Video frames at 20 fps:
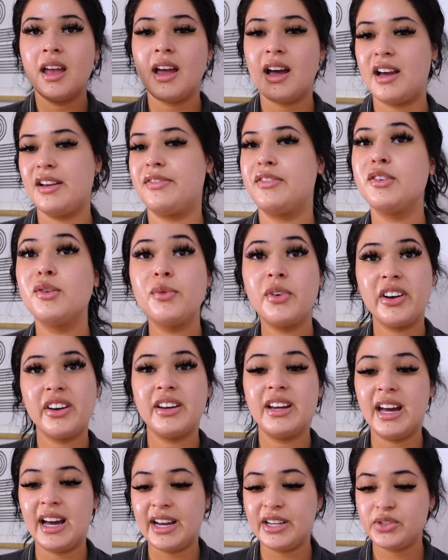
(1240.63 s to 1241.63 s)
I feel
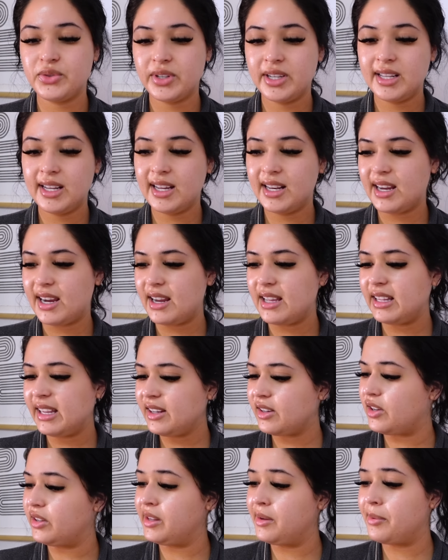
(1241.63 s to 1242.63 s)
very hydrated. I
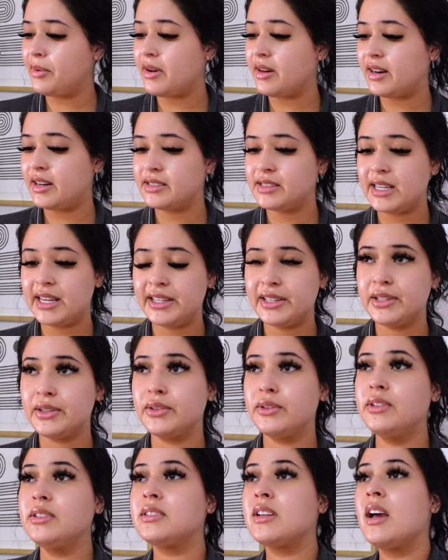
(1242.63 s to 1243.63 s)
like all the products I
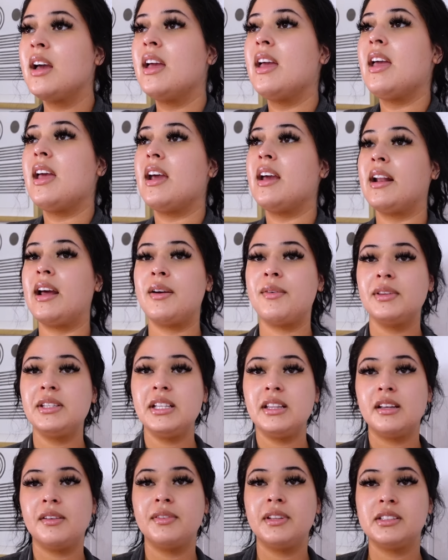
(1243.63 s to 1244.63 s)
use, and I really
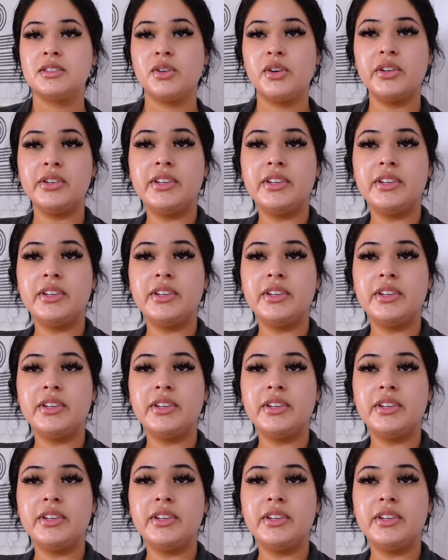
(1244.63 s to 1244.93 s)
love this oil.